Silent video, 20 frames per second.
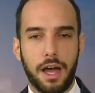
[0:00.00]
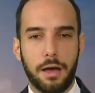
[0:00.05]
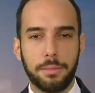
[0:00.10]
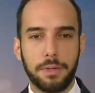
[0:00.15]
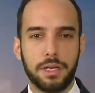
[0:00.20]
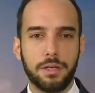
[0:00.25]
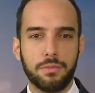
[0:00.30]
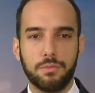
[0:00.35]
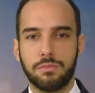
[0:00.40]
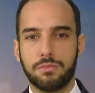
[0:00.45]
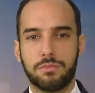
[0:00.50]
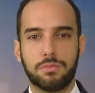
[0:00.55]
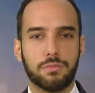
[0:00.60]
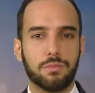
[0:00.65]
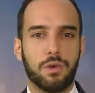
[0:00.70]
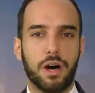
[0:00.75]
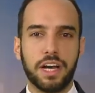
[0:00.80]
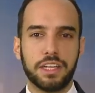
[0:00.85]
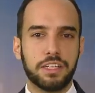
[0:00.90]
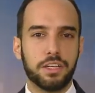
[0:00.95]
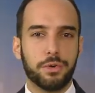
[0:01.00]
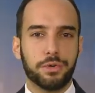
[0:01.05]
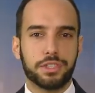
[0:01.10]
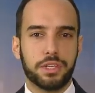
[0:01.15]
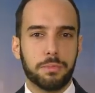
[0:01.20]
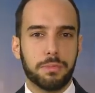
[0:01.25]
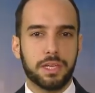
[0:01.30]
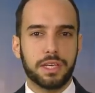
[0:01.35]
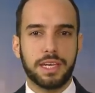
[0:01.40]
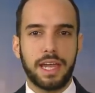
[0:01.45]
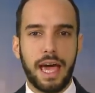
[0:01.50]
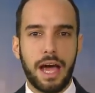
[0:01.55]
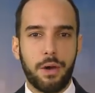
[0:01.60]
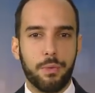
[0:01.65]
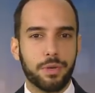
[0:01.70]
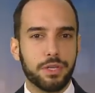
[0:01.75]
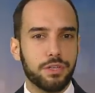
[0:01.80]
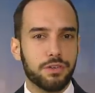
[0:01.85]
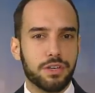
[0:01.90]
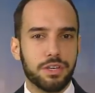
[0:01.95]
I mean, why deal with something now
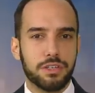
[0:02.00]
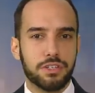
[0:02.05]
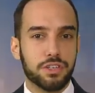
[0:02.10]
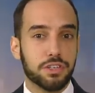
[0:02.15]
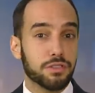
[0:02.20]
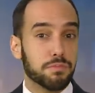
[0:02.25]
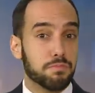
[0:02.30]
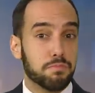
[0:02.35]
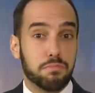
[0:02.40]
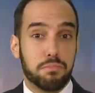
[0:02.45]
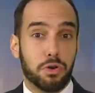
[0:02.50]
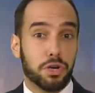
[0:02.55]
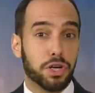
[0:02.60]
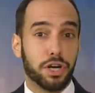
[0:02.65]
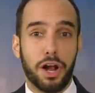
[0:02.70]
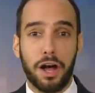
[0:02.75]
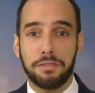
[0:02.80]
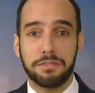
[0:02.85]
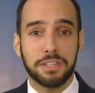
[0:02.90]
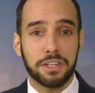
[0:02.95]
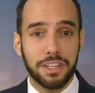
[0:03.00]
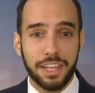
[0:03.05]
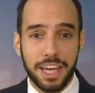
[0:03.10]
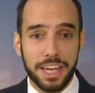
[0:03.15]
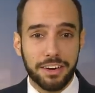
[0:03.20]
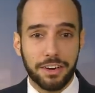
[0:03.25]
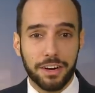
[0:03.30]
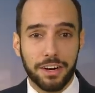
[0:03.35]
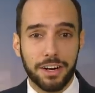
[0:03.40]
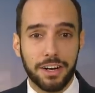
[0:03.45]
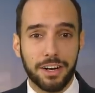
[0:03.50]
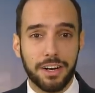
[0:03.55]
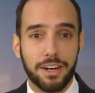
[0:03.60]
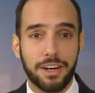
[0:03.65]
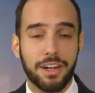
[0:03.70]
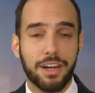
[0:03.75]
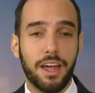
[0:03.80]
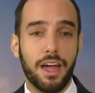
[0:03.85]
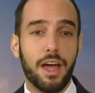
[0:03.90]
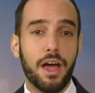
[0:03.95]
when you can just put it off till later?
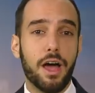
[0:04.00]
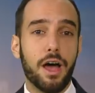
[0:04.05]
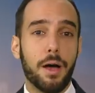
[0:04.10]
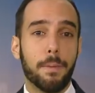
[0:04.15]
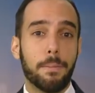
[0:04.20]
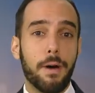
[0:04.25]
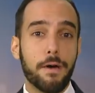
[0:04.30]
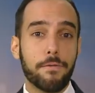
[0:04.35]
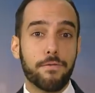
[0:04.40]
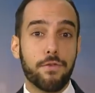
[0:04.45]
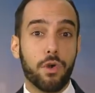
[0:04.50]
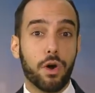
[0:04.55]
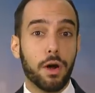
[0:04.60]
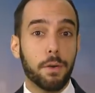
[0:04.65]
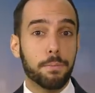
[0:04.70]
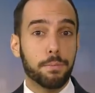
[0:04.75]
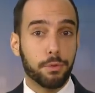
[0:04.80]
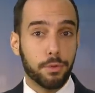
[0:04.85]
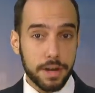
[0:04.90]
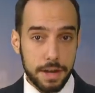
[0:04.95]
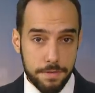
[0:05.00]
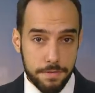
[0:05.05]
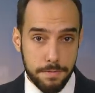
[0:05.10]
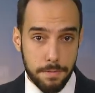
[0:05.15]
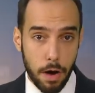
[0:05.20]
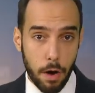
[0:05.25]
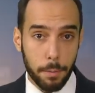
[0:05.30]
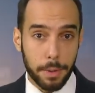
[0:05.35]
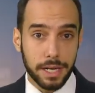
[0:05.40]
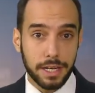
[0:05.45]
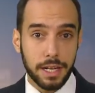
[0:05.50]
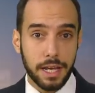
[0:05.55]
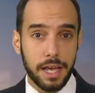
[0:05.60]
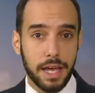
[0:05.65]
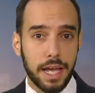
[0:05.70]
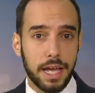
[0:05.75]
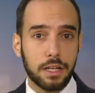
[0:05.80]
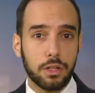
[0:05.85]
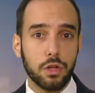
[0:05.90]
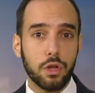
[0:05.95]
But for a brief moment,
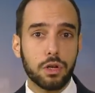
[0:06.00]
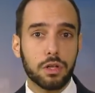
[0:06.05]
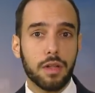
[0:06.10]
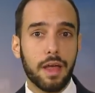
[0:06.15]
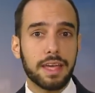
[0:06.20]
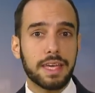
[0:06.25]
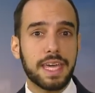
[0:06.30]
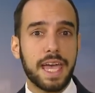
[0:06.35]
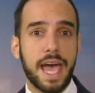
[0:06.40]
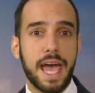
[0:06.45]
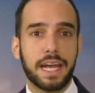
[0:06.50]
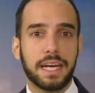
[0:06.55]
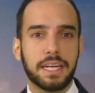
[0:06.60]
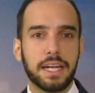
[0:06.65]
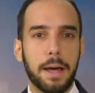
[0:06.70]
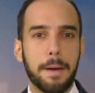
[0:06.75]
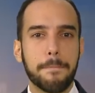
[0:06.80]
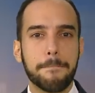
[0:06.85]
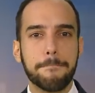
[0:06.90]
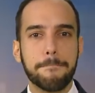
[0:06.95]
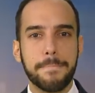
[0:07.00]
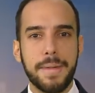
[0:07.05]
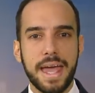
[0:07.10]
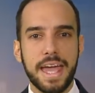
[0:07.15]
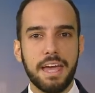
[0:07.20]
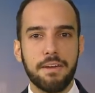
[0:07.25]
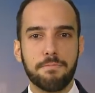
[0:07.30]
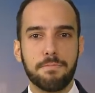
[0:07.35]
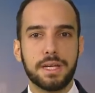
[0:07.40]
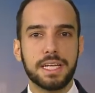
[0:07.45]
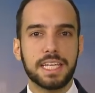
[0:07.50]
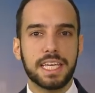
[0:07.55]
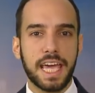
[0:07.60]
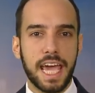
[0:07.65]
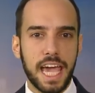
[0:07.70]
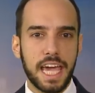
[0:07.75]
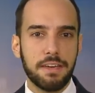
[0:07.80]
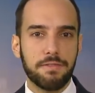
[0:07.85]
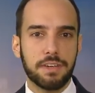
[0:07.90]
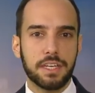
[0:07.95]
it looked like Canada may have been
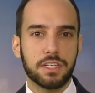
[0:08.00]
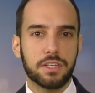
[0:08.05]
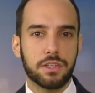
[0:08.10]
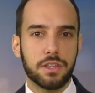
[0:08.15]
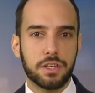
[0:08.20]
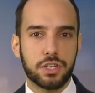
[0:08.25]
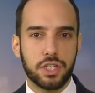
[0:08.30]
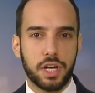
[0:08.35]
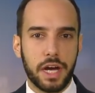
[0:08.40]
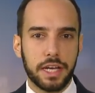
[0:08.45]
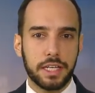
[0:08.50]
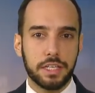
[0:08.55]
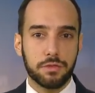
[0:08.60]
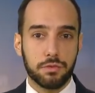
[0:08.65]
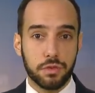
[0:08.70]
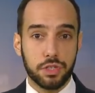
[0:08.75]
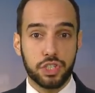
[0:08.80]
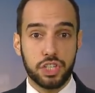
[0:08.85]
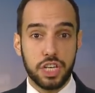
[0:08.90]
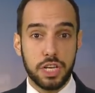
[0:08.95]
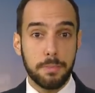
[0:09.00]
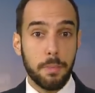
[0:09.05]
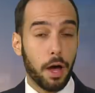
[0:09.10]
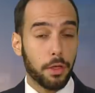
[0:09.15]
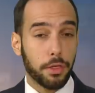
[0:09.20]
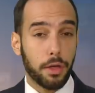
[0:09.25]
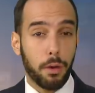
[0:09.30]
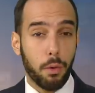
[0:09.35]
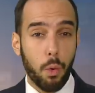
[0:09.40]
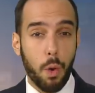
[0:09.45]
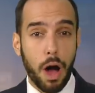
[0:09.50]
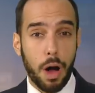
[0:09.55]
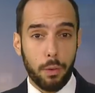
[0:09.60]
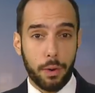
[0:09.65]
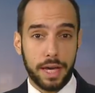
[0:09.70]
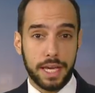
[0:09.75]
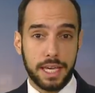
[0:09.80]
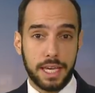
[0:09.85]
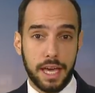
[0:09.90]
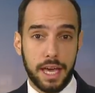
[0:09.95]
caving to the Chinese regime on the
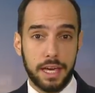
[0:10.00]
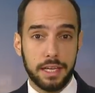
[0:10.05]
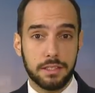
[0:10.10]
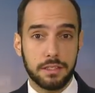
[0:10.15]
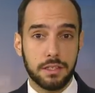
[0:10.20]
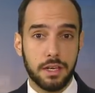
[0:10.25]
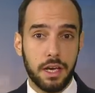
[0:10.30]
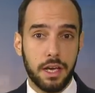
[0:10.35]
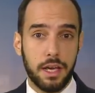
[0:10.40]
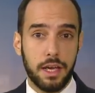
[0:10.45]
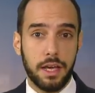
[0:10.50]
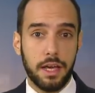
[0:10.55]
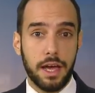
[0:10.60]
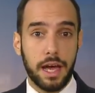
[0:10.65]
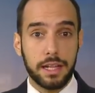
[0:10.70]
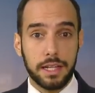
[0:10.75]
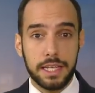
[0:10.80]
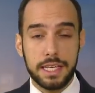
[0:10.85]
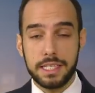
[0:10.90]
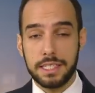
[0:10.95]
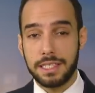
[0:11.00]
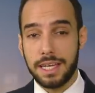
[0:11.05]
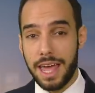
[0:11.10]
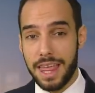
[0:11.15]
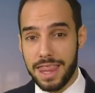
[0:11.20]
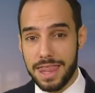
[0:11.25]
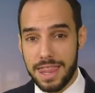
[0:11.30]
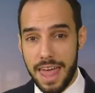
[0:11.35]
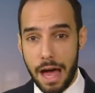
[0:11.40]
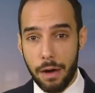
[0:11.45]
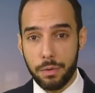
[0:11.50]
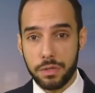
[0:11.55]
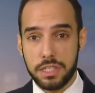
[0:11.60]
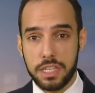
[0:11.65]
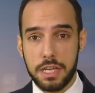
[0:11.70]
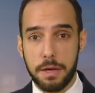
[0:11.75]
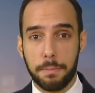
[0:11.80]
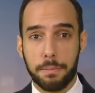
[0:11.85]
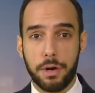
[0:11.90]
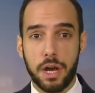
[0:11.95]
Huawei case. At least, that was
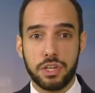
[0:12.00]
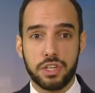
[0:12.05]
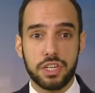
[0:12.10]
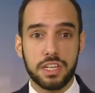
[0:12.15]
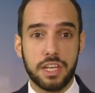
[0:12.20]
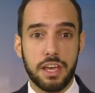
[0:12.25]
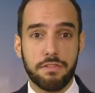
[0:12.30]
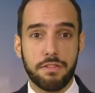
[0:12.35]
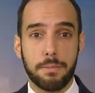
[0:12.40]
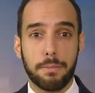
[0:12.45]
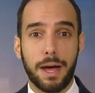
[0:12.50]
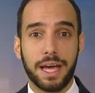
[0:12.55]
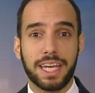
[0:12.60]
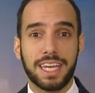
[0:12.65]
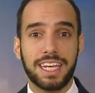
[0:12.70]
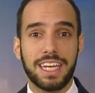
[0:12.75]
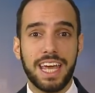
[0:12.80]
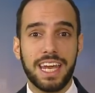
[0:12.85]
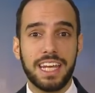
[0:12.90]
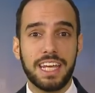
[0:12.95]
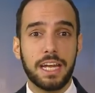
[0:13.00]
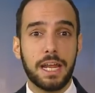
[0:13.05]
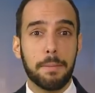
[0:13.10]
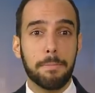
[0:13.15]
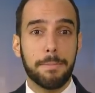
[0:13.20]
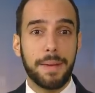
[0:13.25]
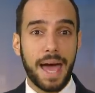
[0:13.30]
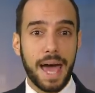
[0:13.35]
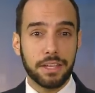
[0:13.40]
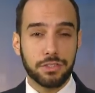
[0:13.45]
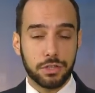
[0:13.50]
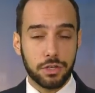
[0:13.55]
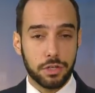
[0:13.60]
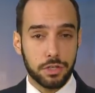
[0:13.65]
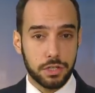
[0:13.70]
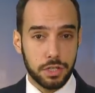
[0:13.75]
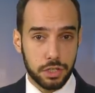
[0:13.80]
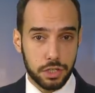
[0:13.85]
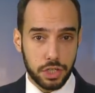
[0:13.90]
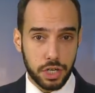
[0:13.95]
the impression given by Canadian
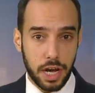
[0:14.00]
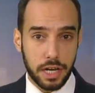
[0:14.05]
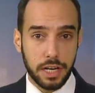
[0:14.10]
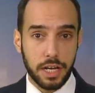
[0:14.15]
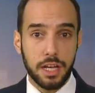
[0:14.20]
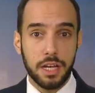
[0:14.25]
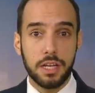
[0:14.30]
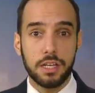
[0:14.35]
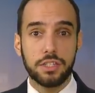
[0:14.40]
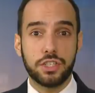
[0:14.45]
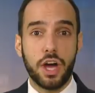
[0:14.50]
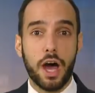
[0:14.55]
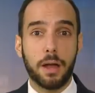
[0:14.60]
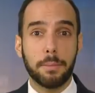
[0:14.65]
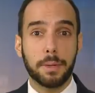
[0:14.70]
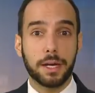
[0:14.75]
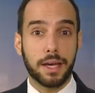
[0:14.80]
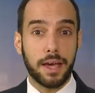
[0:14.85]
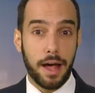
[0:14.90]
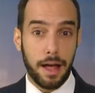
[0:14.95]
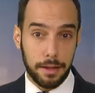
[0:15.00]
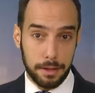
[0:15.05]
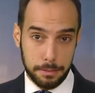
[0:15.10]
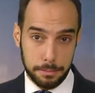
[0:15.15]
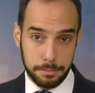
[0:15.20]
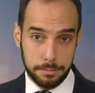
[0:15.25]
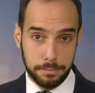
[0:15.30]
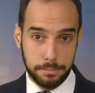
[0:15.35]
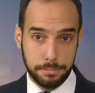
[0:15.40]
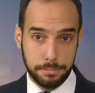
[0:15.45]
ambassador to China, John McCallum.